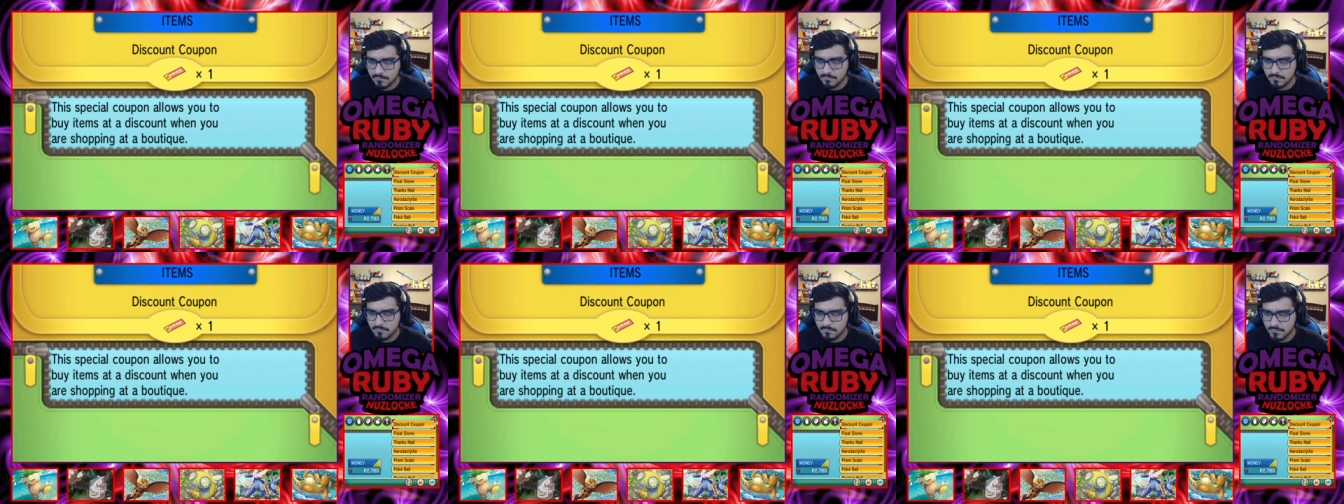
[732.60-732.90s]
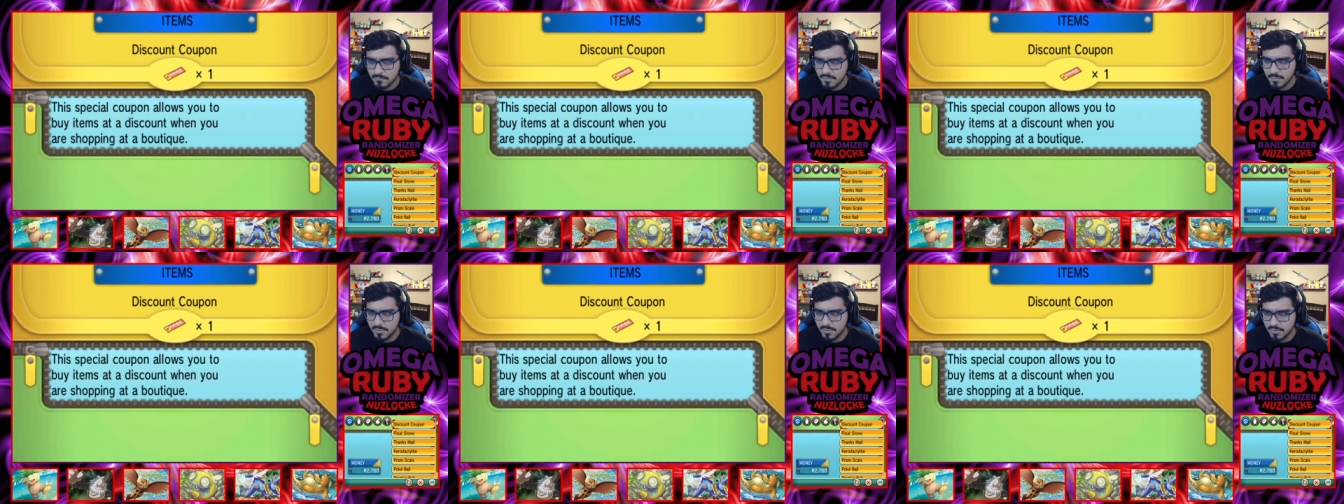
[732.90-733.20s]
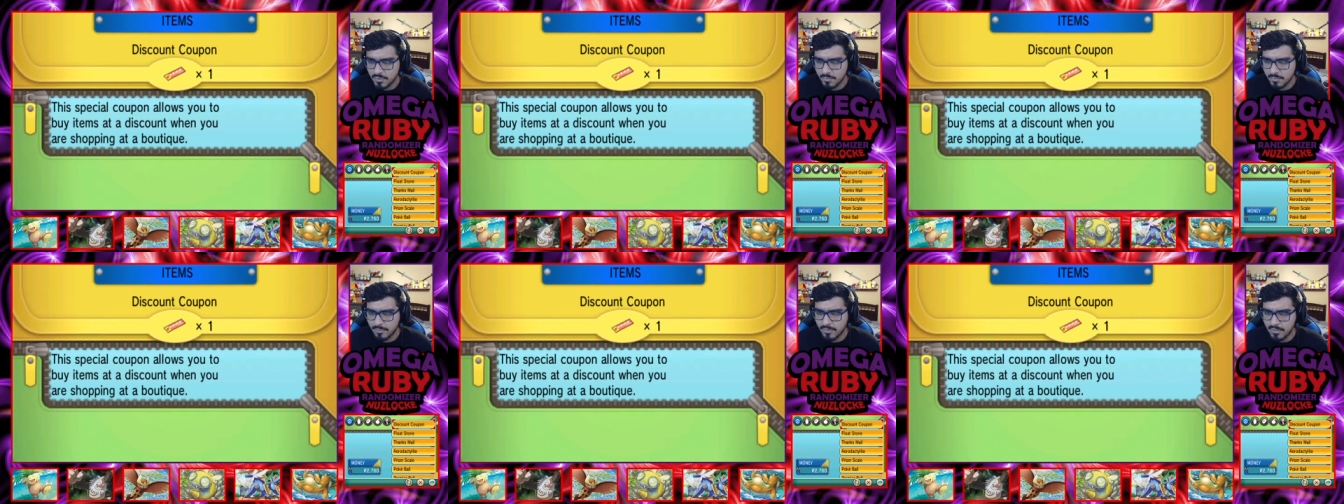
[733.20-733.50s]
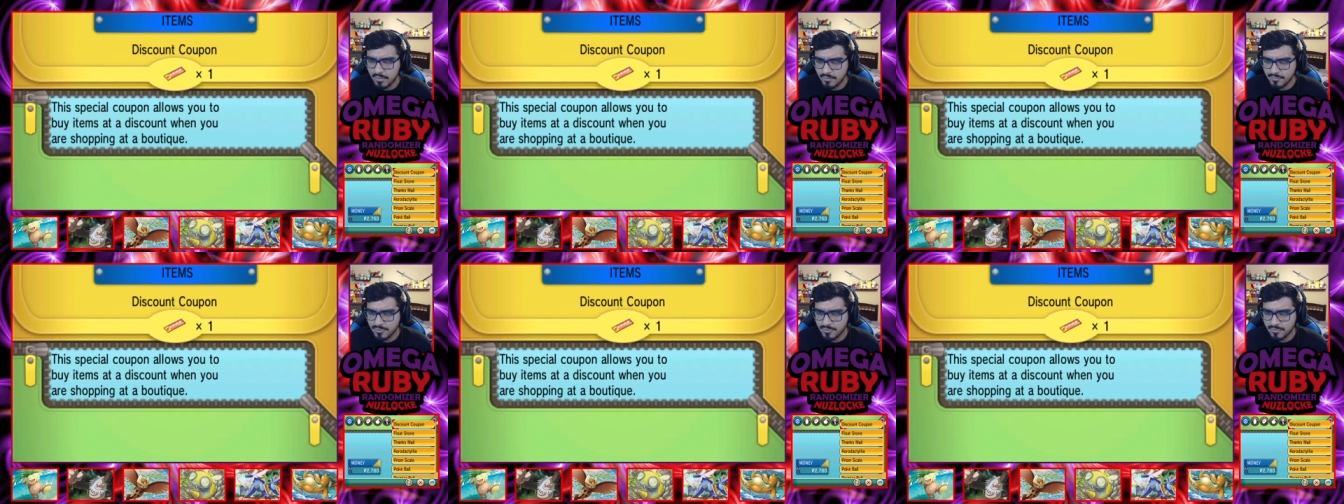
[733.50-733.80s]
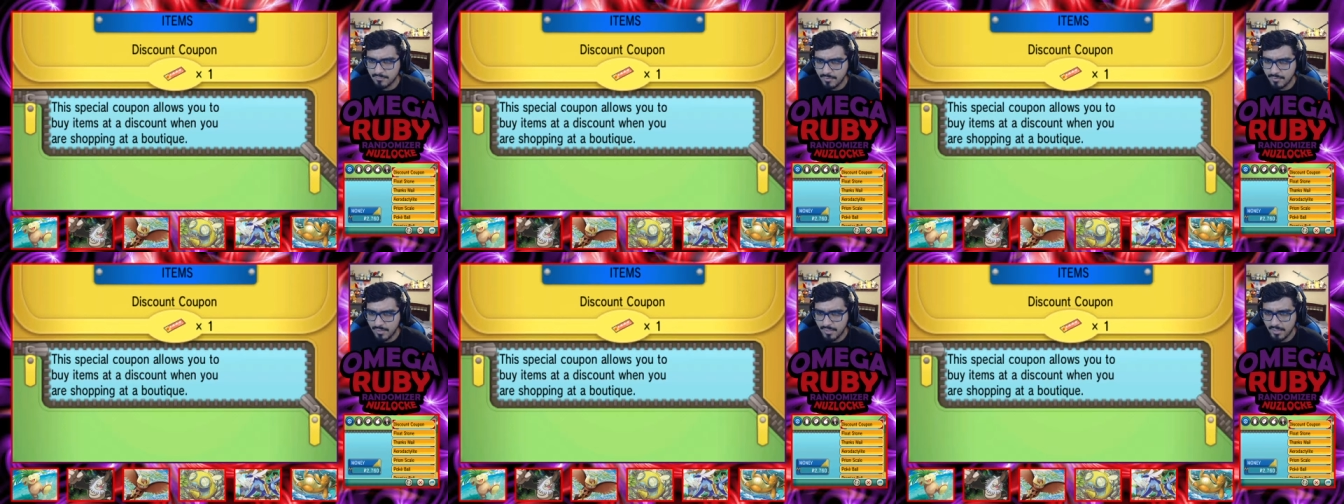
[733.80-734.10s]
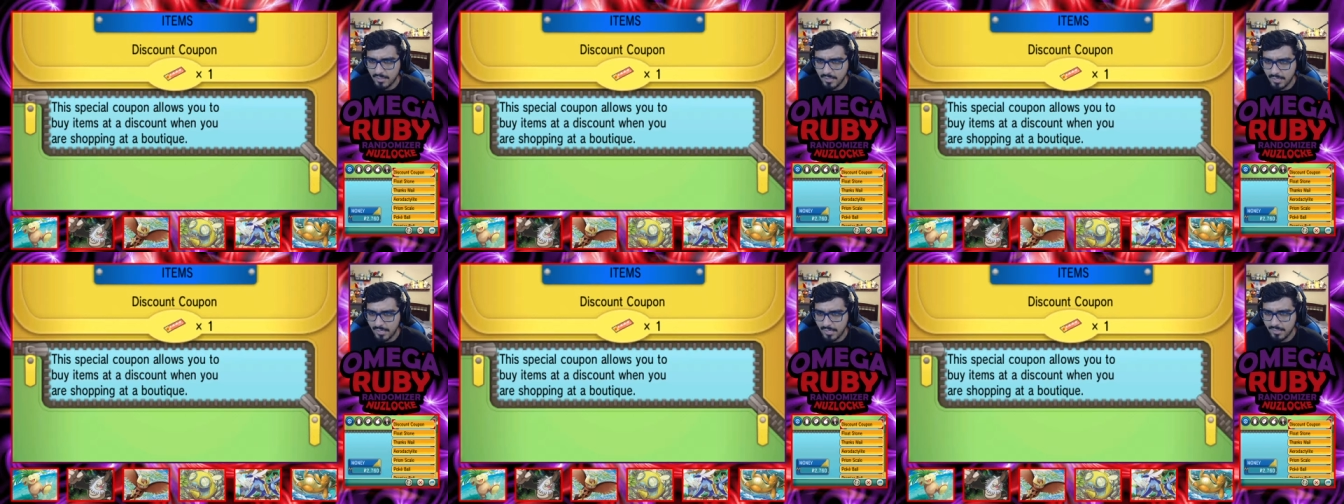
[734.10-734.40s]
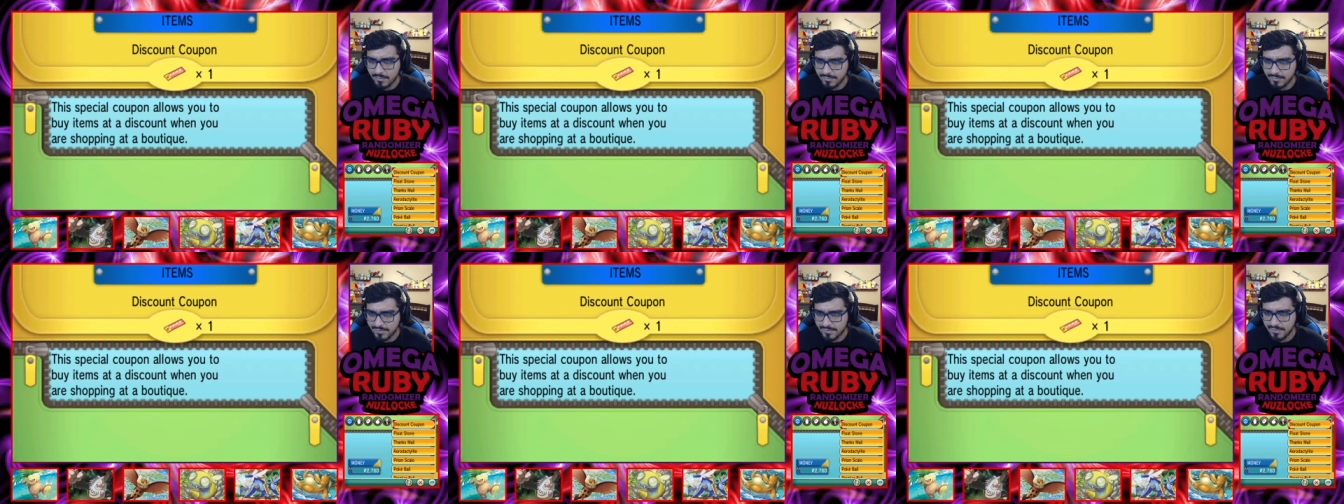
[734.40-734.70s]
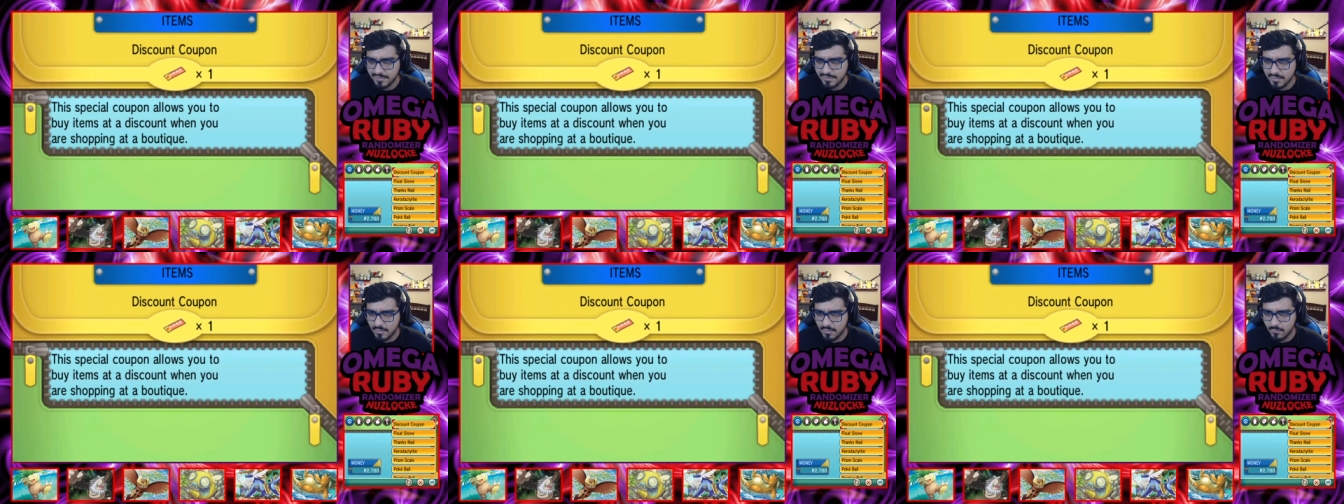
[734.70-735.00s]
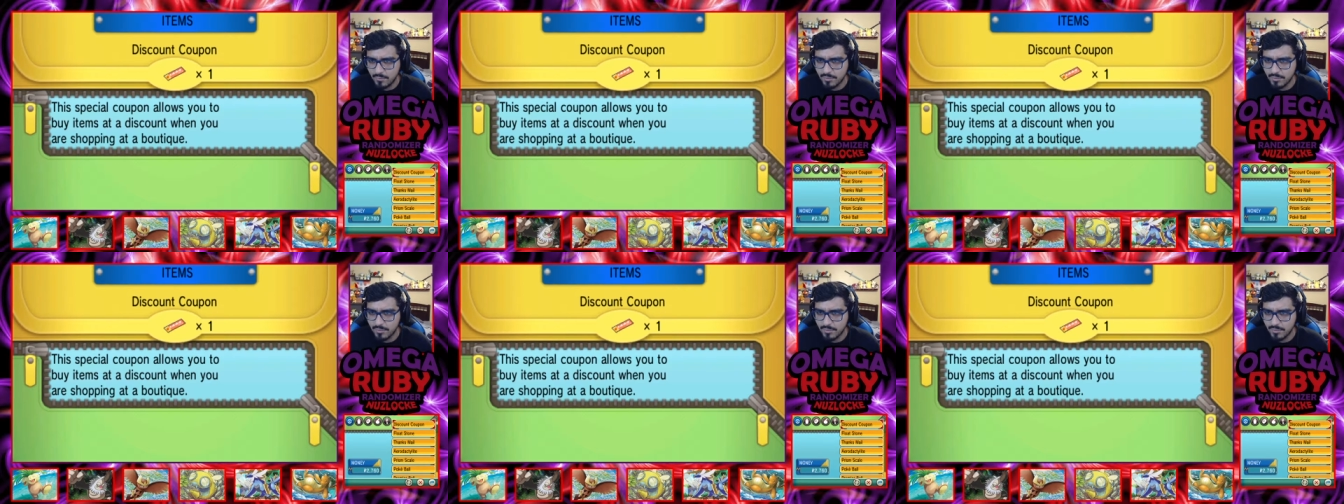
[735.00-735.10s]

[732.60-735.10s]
Special coupon allows you to buy items at discount